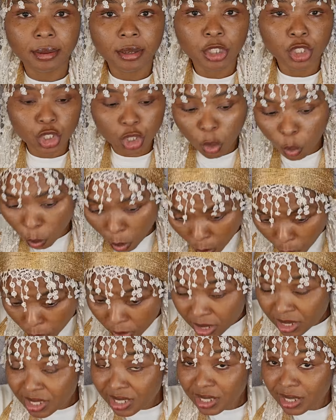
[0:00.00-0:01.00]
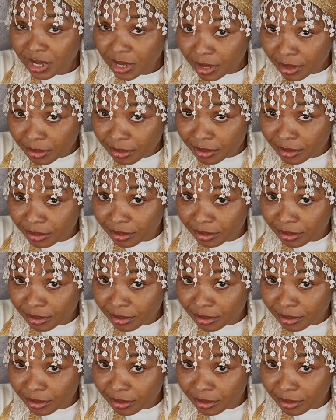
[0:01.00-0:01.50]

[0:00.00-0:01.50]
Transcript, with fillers: So when we see,